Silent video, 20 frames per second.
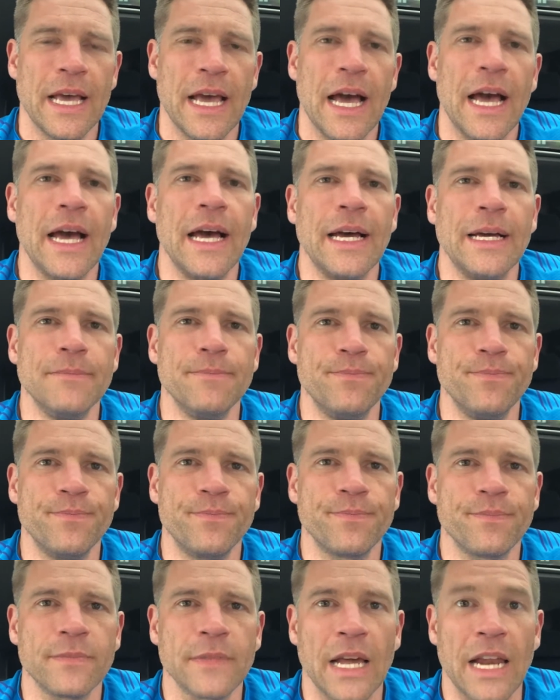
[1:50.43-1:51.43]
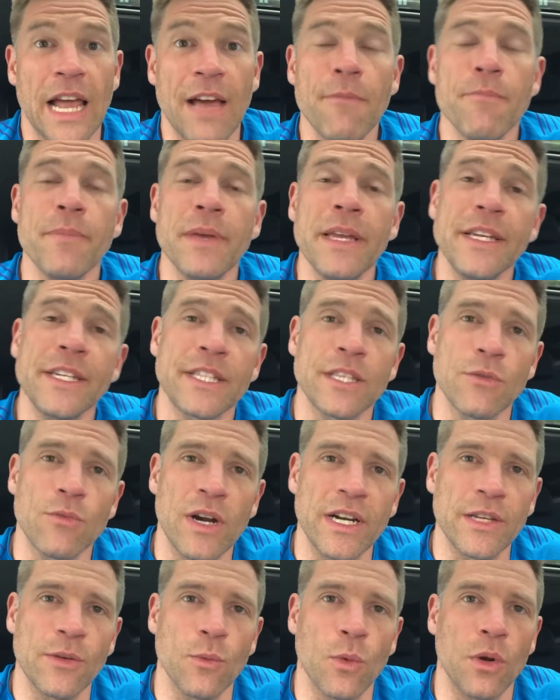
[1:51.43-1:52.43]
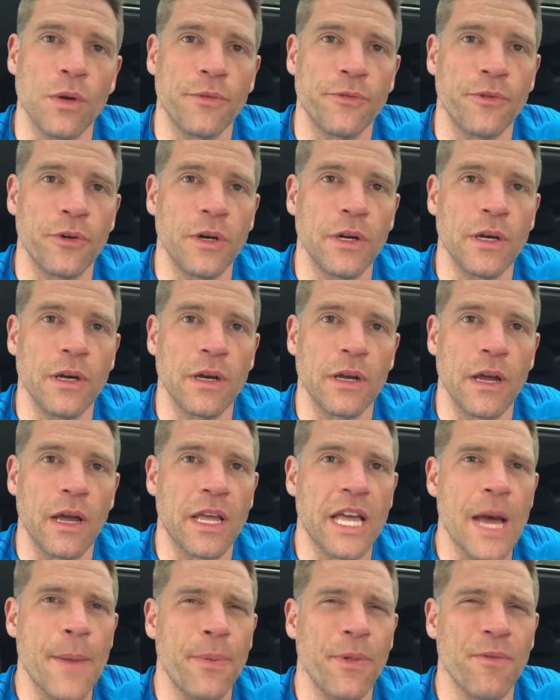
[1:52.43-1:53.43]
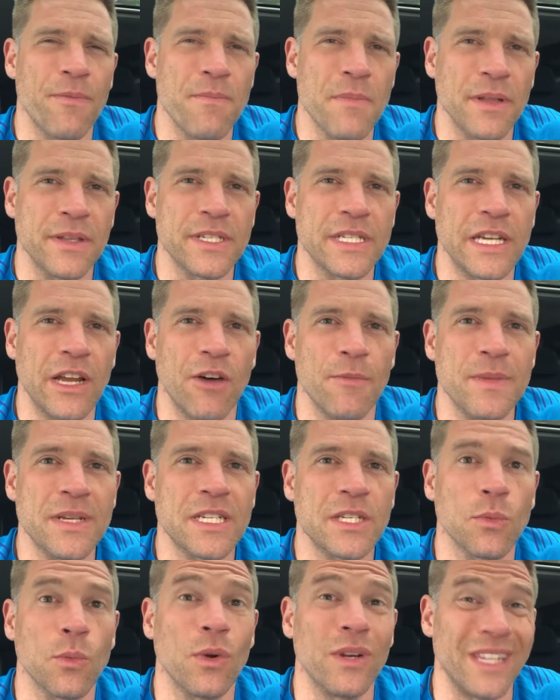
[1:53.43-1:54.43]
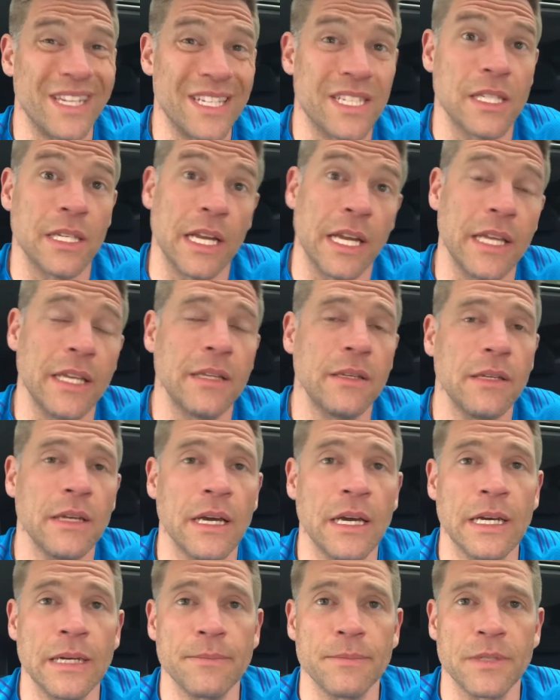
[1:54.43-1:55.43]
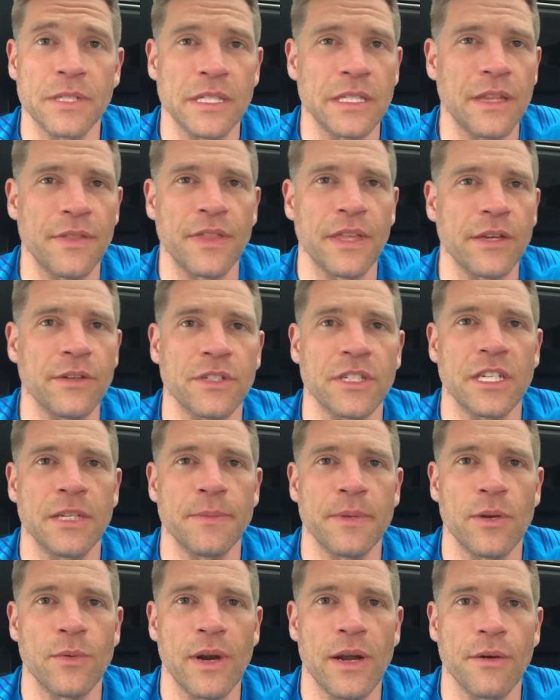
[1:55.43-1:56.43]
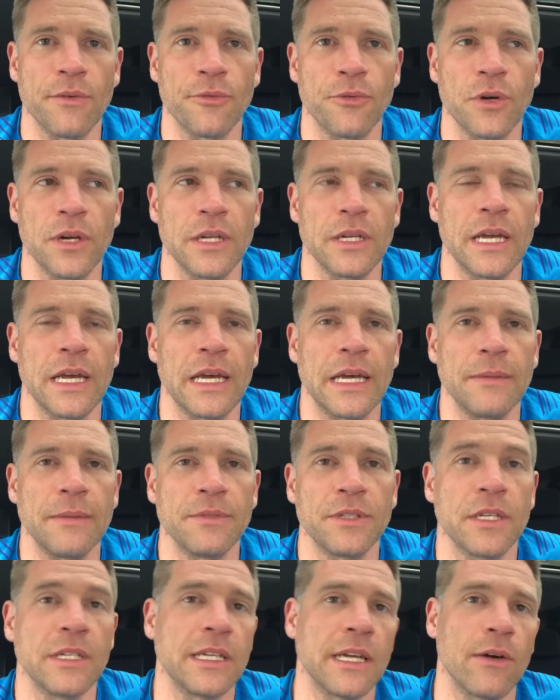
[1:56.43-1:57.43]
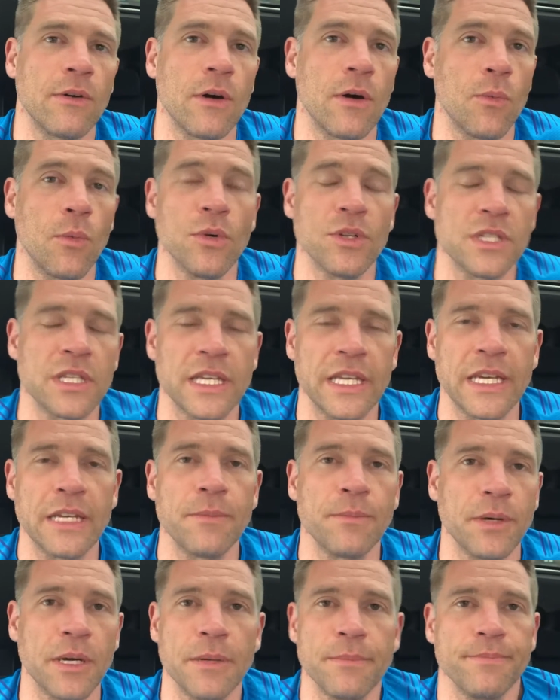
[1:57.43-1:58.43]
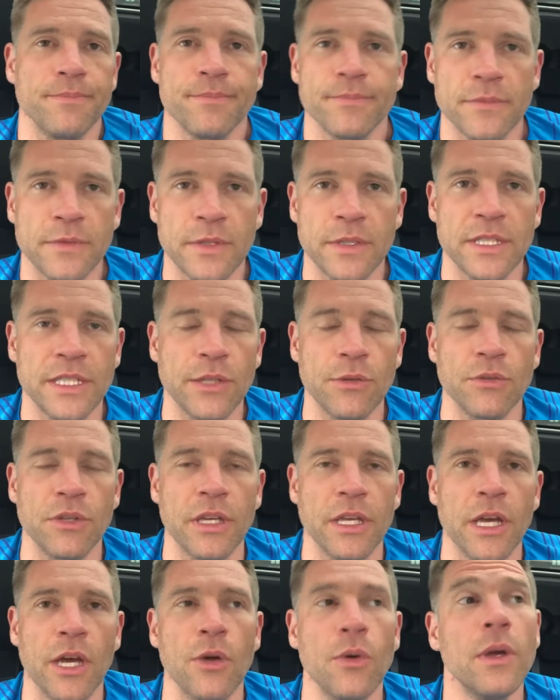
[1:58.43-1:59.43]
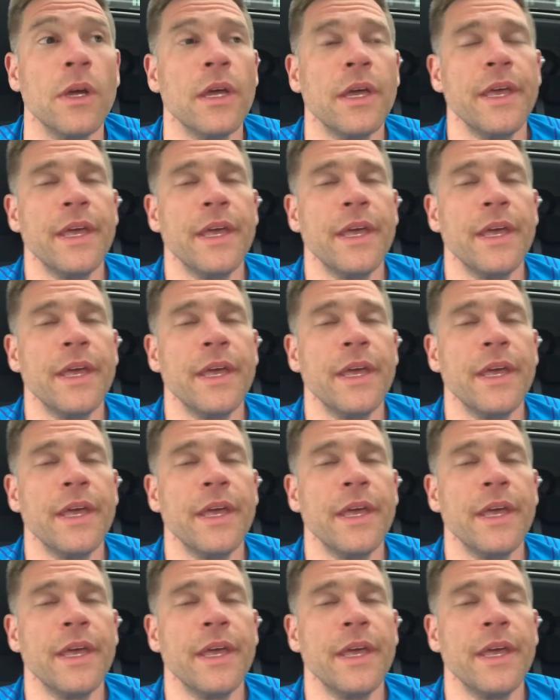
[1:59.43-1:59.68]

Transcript: And I haven't been to the Reading one for a couple of months now. I missed the one yesterday because I didn't think I was going to be around for it. Turned out I was in the end, but still didn't go.